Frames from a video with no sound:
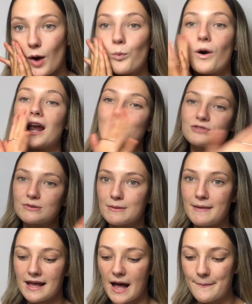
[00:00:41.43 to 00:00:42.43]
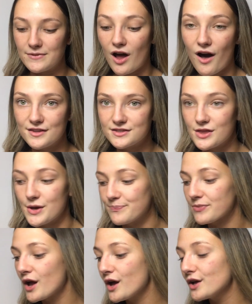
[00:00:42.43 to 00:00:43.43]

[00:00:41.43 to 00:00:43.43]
while I'm doing my makeup and answer them.